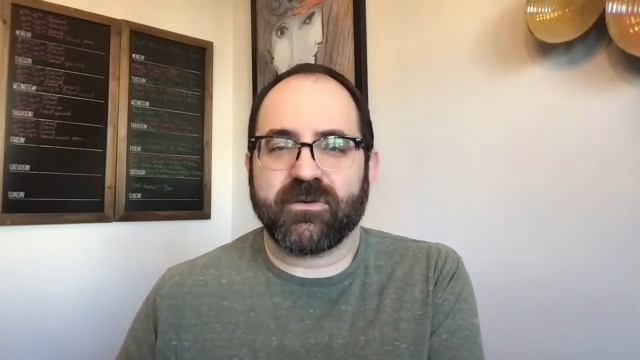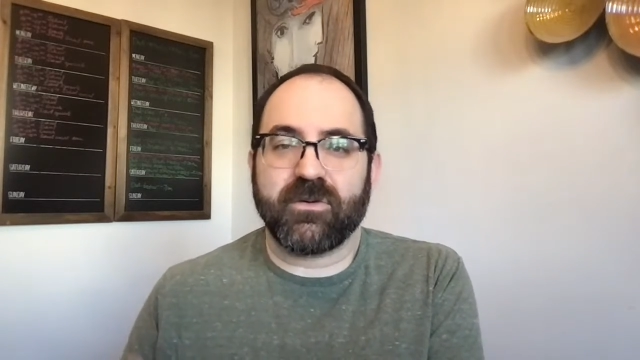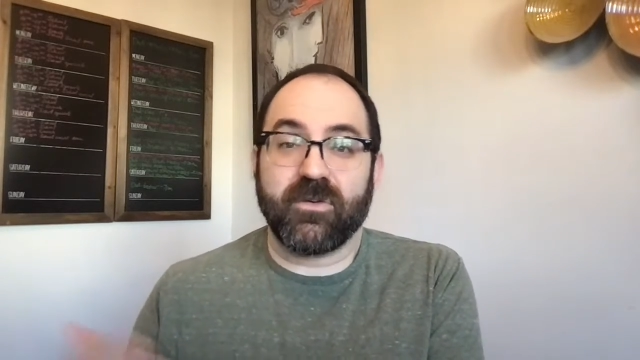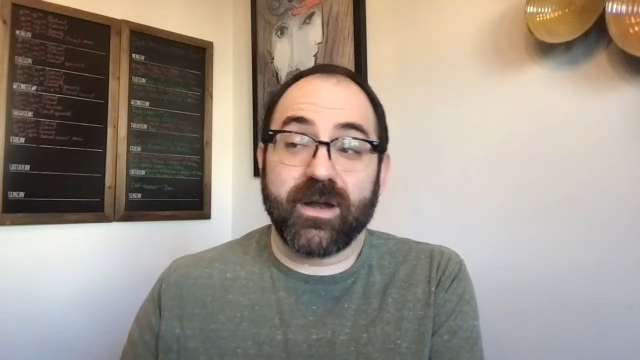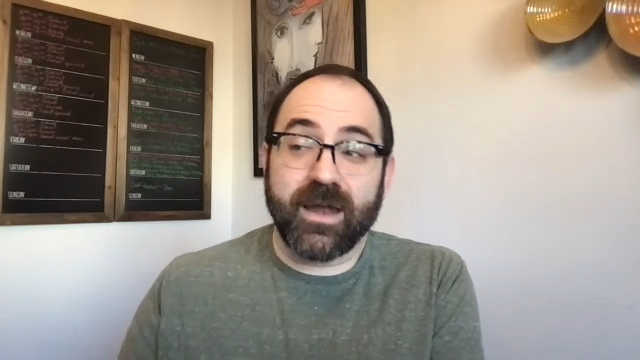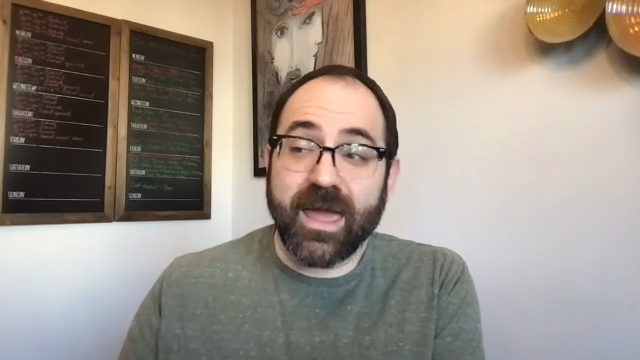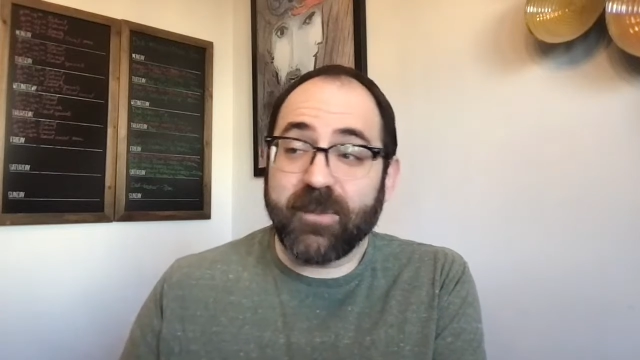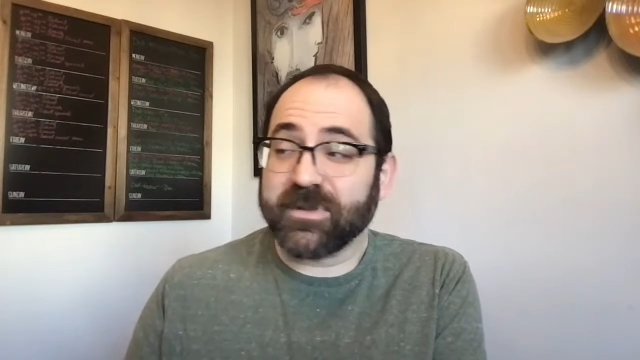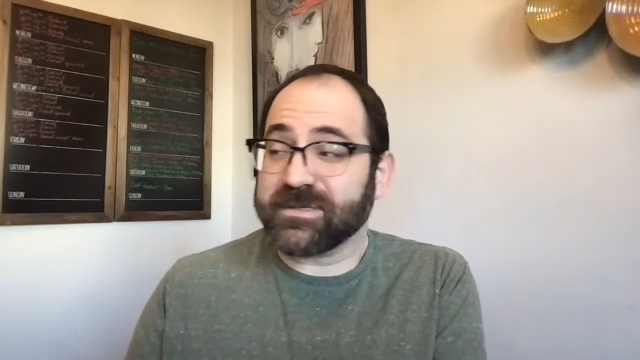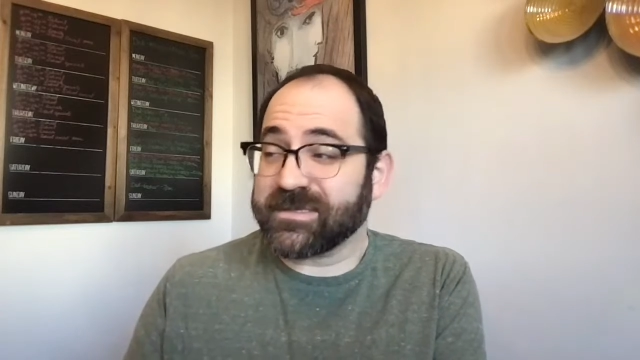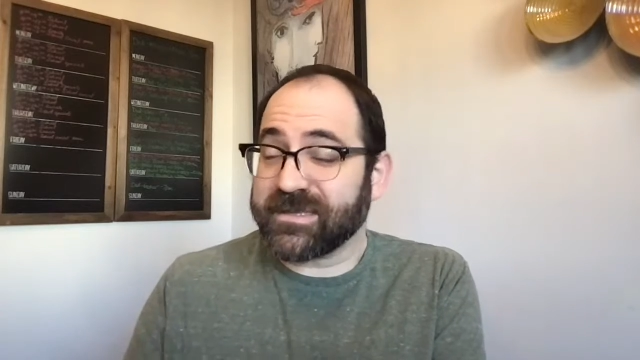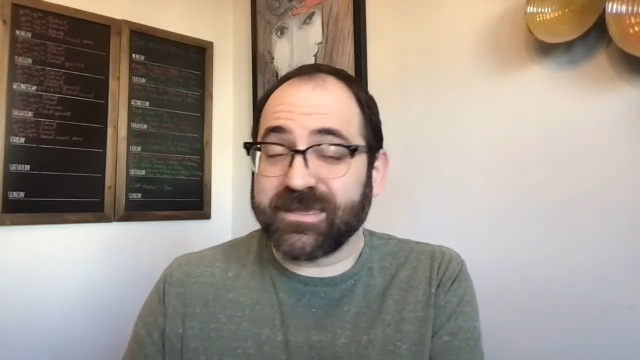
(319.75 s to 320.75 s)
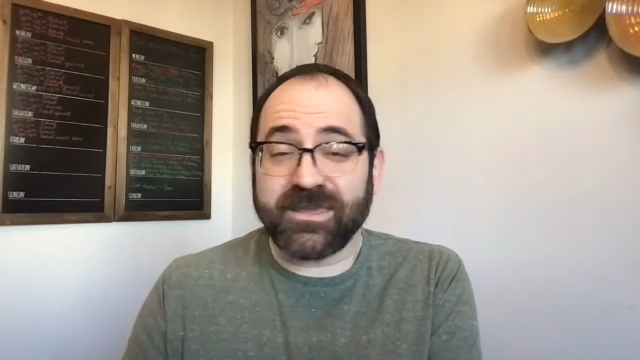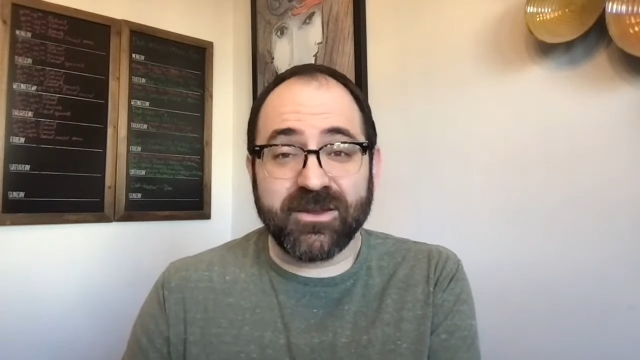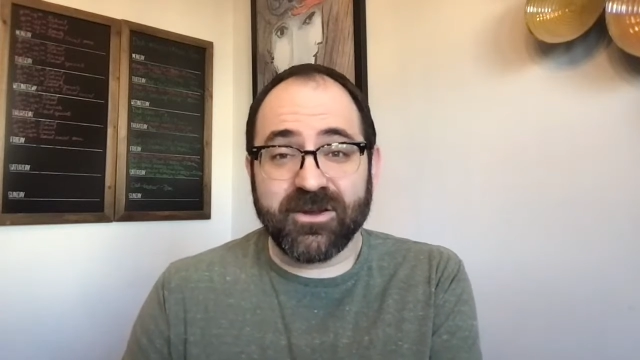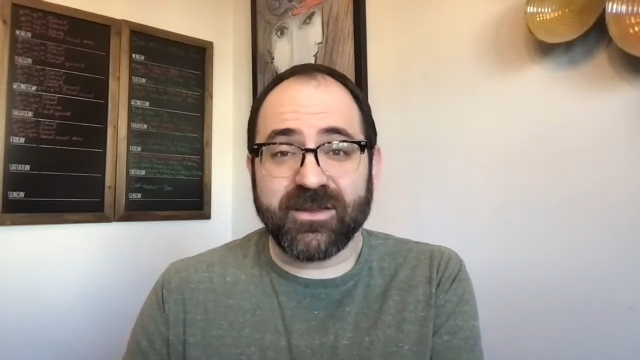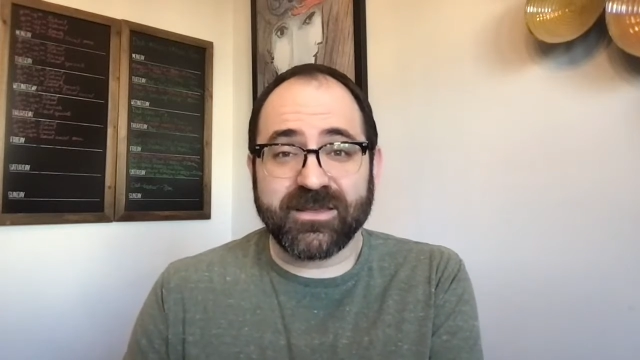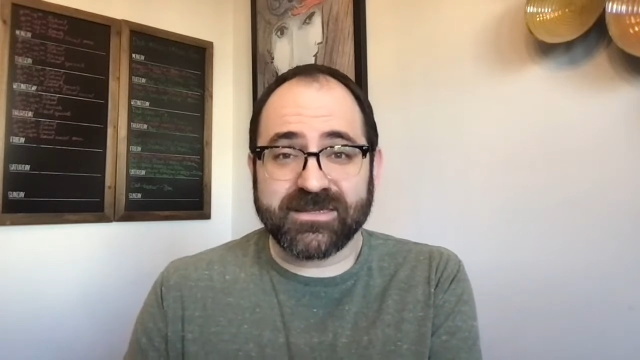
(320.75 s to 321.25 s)
When it happens in the
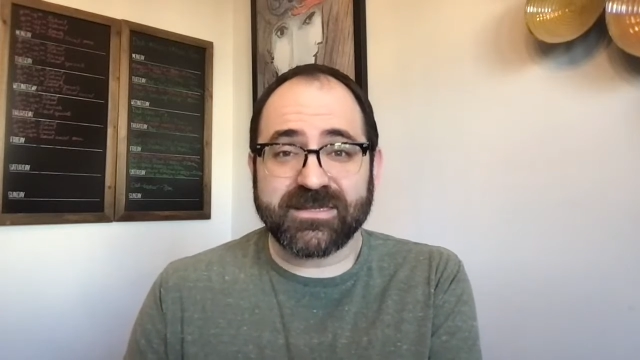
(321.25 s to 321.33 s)
year is